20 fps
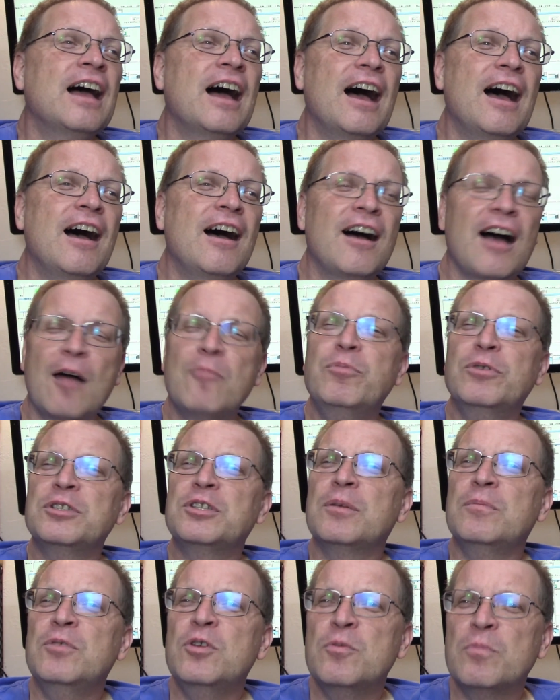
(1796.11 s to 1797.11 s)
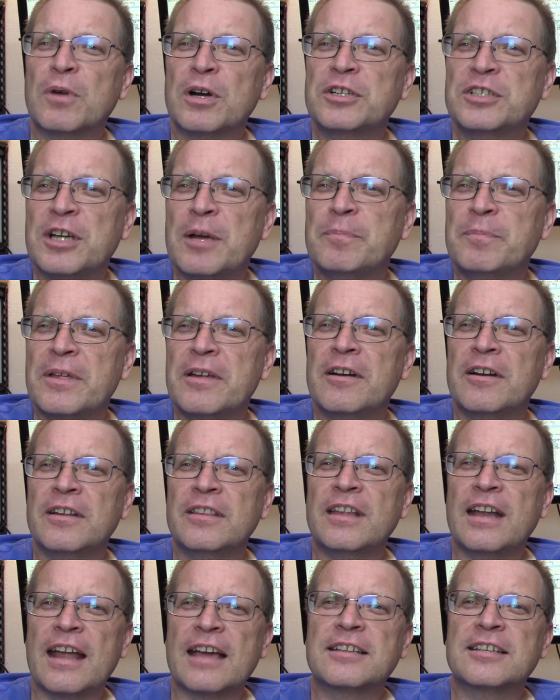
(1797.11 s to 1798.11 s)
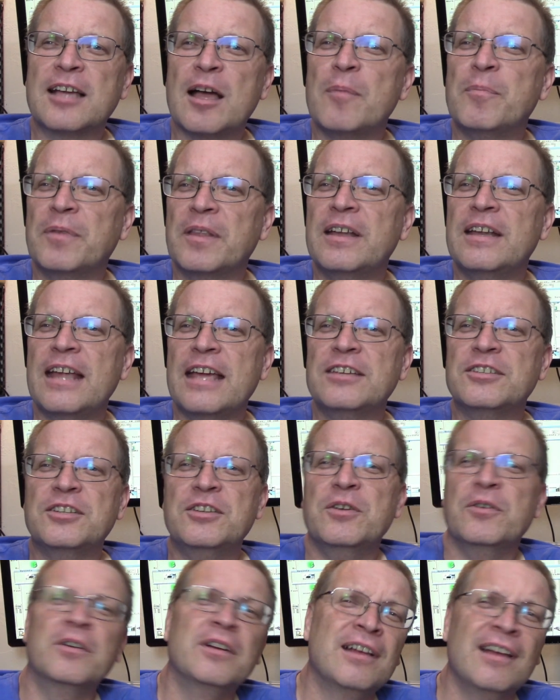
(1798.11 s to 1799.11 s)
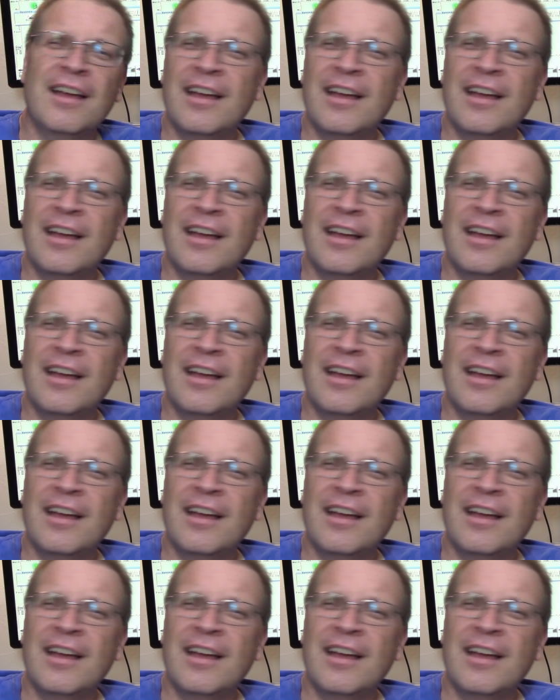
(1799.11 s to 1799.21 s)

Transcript: I'll put some new merch up there in the next couple of days too.